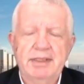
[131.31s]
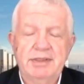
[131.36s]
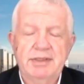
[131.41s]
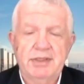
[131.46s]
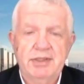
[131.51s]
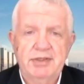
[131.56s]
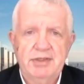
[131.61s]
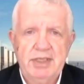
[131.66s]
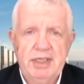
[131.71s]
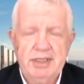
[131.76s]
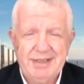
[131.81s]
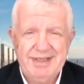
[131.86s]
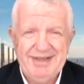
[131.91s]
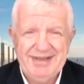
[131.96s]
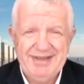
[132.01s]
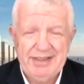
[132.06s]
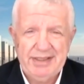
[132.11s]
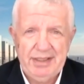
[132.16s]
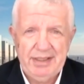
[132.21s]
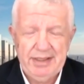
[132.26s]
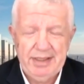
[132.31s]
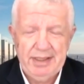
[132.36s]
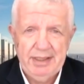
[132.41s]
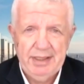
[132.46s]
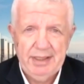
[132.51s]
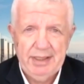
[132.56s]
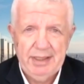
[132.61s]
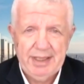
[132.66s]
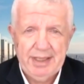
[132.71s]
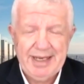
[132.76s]
suggesting that they
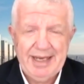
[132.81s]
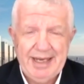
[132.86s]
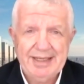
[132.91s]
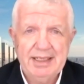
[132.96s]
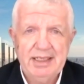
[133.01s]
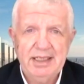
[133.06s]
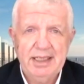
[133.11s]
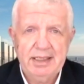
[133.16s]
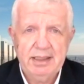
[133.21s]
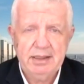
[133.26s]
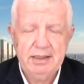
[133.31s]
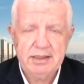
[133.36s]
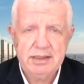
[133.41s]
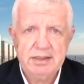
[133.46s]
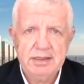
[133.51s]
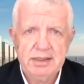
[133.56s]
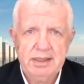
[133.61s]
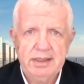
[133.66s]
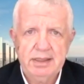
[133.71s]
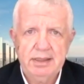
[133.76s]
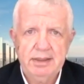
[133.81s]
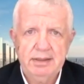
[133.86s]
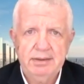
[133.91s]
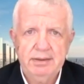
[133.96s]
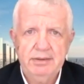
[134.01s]
kind of like this uh,